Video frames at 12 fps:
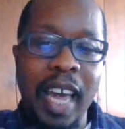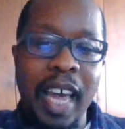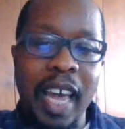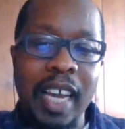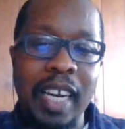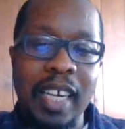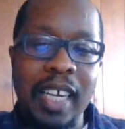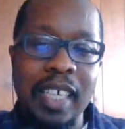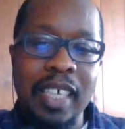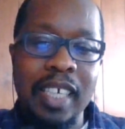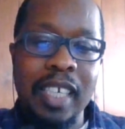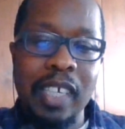at it
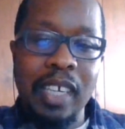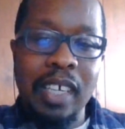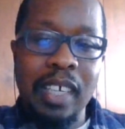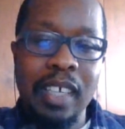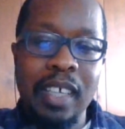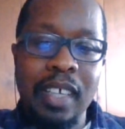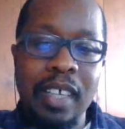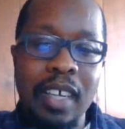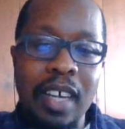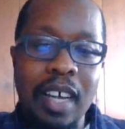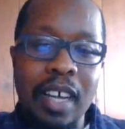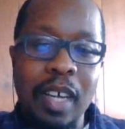clearly,
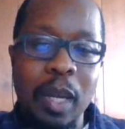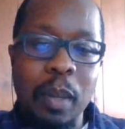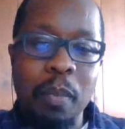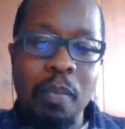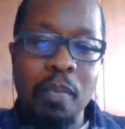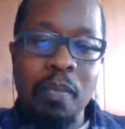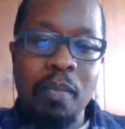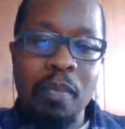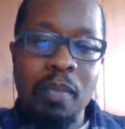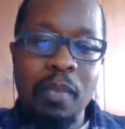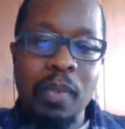um,